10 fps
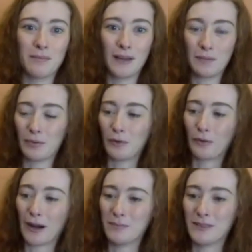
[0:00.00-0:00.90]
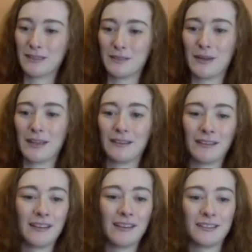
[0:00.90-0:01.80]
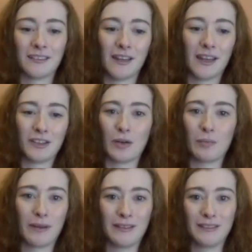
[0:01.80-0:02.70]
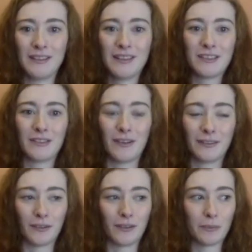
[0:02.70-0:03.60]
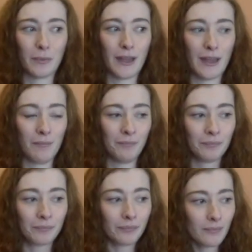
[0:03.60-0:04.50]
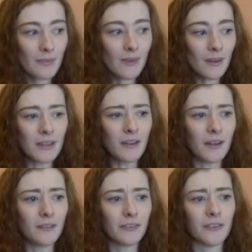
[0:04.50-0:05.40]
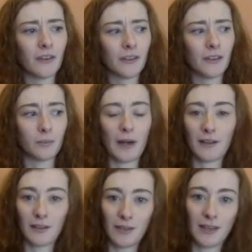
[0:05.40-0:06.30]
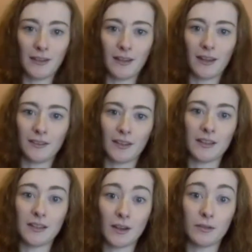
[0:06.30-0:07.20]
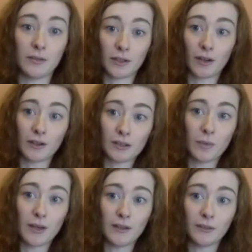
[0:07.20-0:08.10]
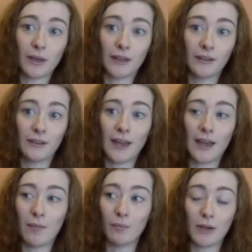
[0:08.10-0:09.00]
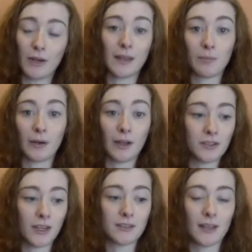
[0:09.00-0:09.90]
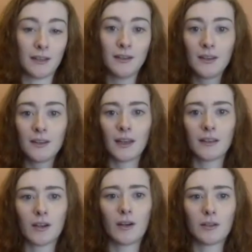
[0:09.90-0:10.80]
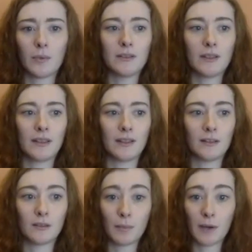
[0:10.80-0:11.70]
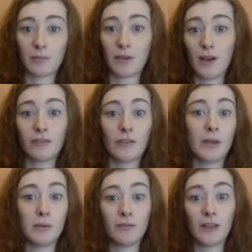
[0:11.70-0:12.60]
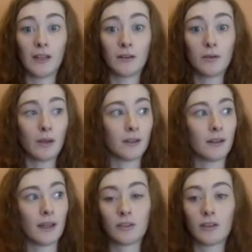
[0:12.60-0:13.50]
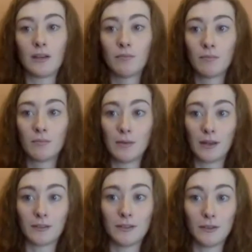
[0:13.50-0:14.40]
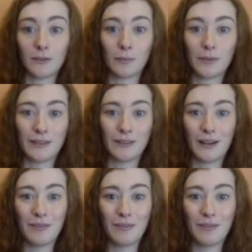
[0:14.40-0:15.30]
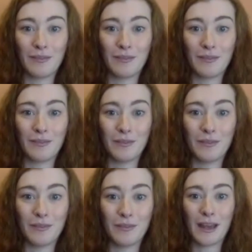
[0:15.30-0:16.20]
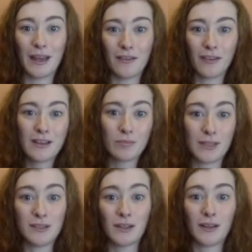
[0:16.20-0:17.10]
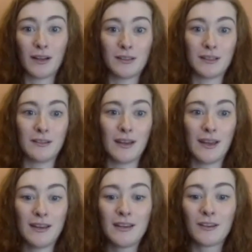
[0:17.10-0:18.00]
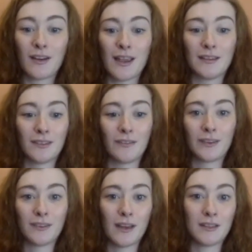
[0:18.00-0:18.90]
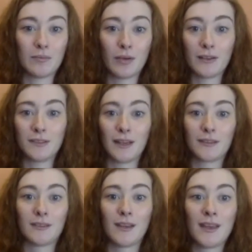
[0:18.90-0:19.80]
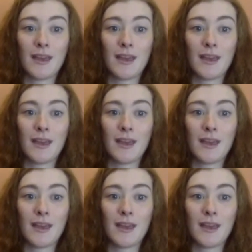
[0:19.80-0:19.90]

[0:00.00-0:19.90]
programmed it to light up and do all sorts. But he kind of saw the spark in me, and I guess like he kind of encouraged me as well with that project. And that encouragement, I think it sparked me off and made me feel like, oh, I can actually, maybe I can do something here. Maybe I actually have potential here to create some exciting projects.